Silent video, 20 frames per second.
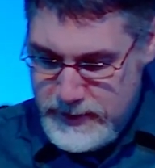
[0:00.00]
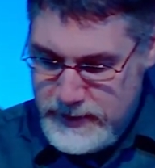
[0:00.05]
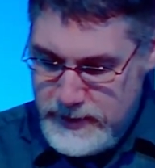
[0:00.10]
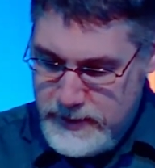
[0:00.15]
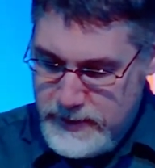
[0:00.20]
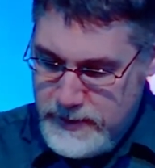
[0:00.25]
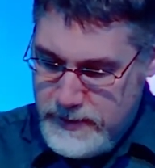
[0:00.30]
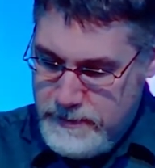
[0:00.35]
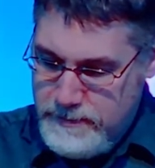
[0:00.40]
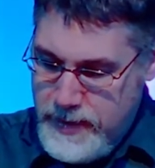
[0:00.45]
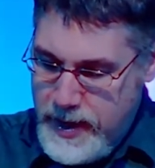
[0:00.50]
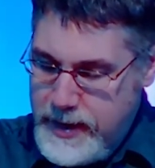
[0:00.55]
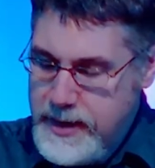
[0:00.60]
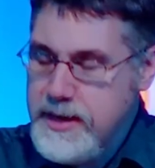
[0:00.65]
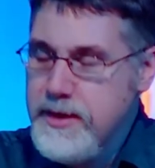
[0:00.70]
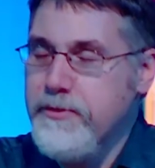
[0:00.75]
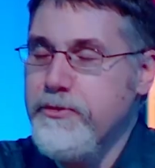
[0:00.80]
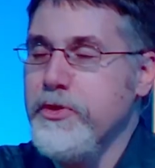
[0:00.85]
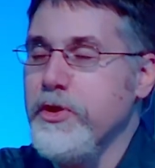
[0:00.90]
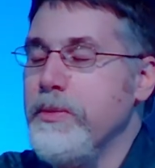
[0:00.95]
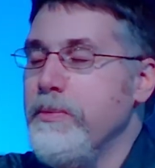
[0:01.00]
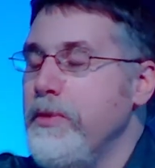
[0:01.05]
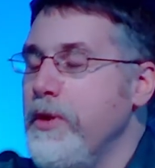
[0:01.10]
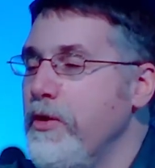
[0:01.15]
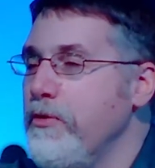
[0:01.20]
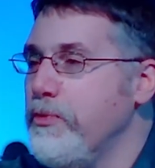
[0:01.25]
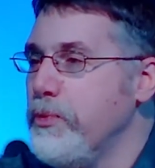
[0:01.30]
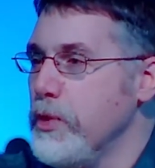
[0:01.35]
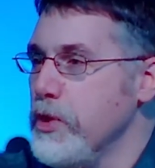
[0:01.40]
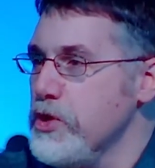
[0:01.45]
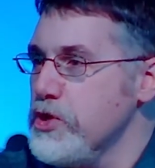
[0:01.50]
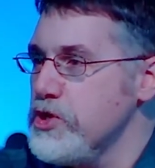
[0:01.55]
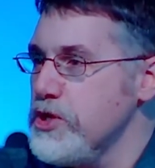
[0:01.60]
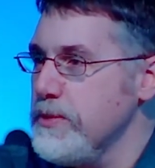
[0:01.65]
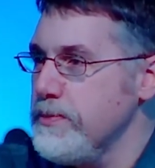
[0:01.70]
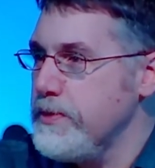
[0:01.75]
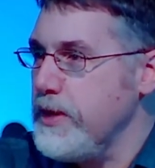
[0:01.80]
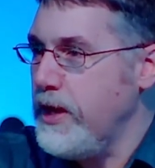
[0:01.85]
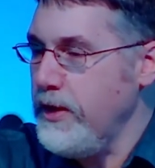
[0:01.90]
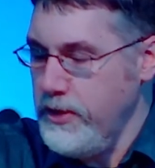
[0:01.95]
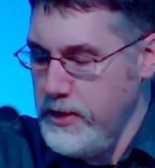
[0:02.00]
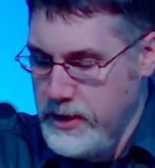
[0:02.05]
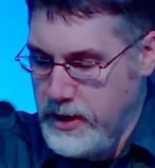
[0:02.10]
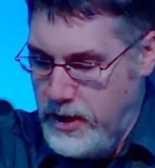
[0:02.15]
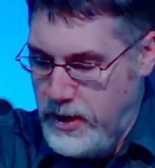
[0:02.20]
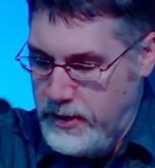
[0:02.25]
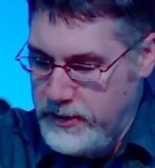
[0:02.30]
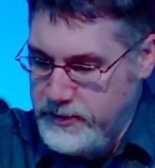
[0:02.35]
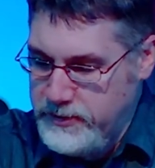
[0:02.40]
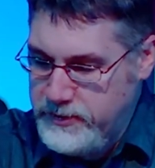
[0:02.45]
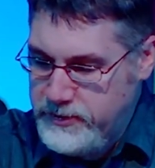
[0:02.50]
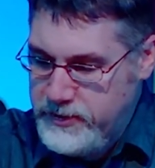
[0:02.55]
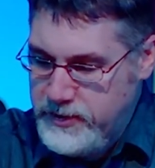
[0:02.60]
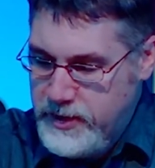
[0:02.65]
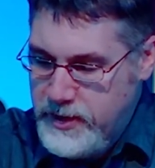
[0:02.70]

many of them have worshipped other gods,